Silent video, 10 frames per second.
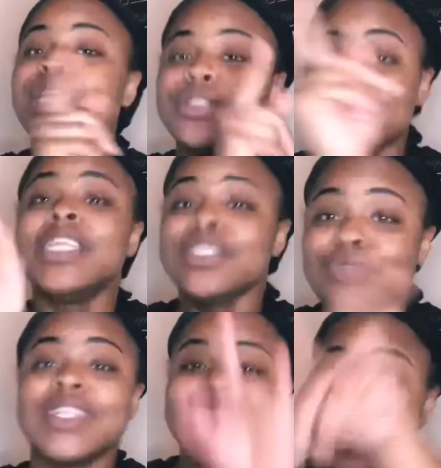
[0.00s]
this
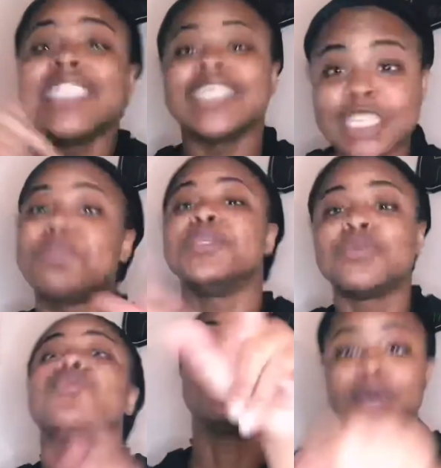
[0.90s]
relationship is
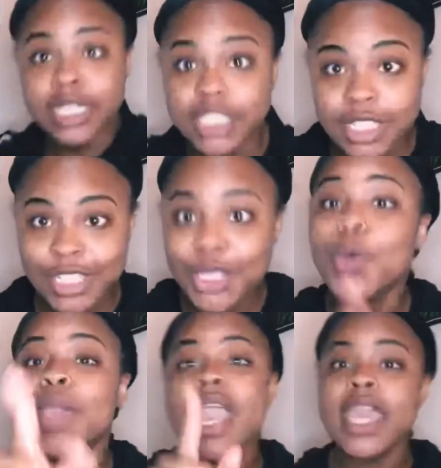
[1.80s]
ruined. You
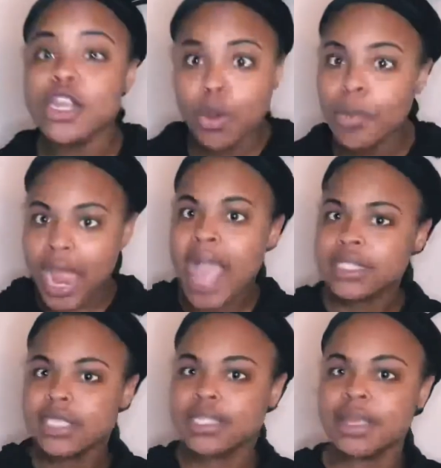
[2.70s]
can't get no more
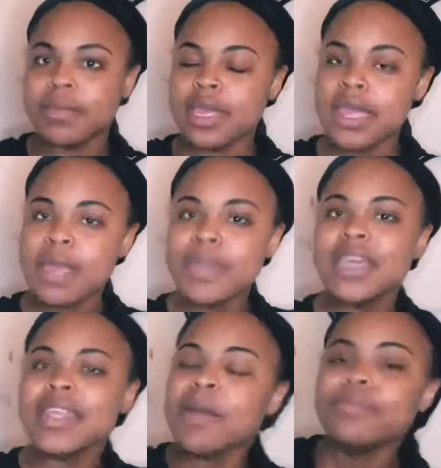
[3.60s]
access to me, because
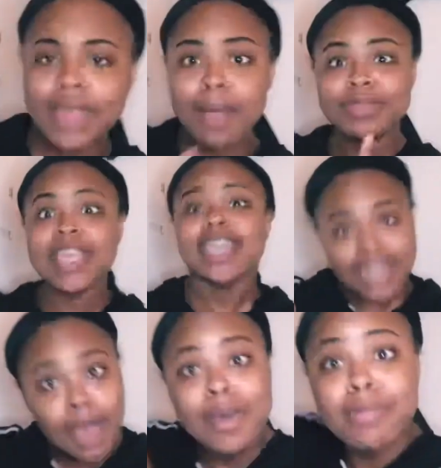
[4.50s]
I'm thinking
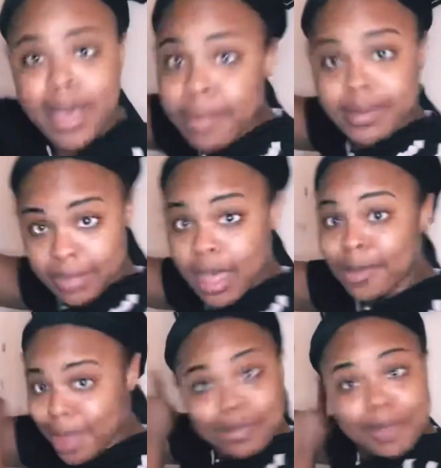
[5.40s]

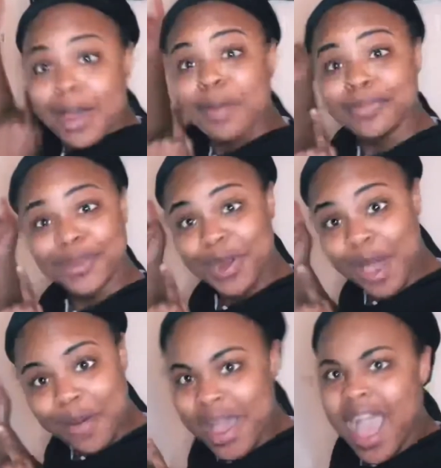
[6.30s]
up, you
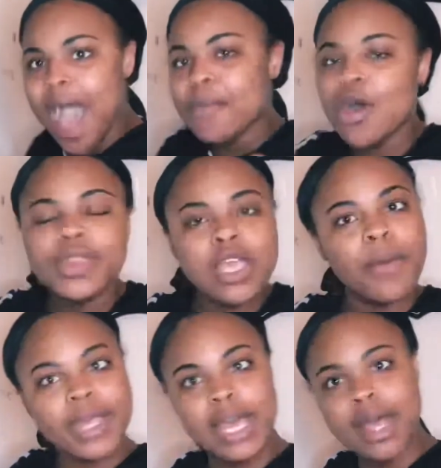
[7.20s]
know? I'm only
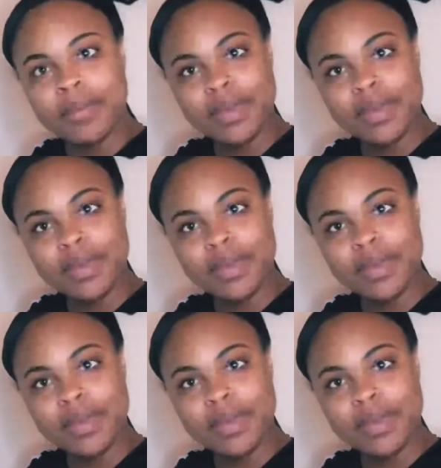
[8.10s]
going up.